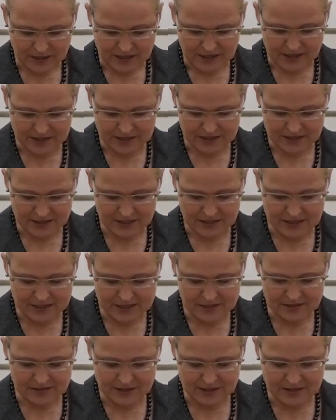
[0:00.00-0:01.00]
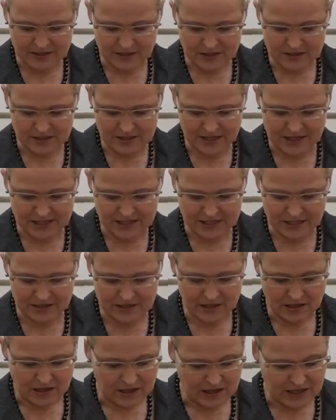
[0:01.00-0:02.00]
It is that
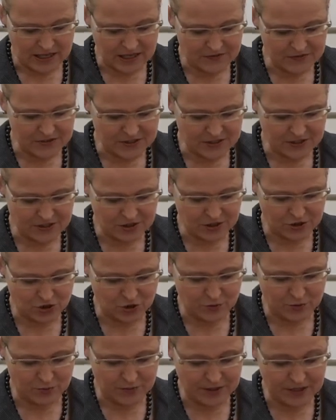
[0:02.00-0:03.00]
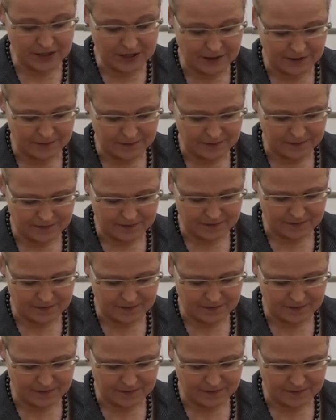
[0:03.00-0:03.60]
Satan lives in the human being.